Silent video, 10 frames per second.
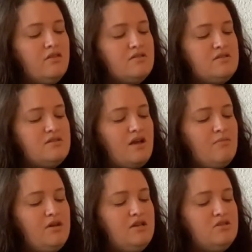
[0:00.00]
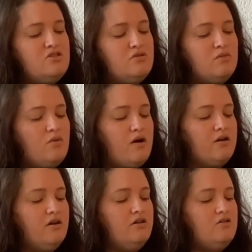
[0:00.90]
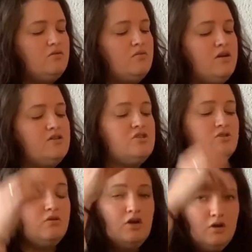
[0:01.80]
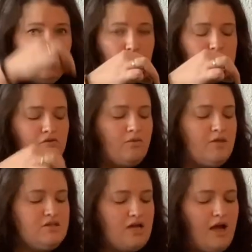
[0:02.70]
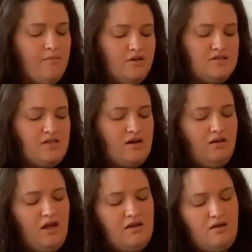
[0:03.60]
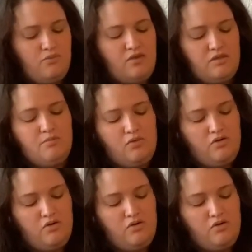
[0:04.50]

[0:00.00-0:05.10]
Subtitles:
the stem into the water. You don't want to push from the top, because that'll end up with a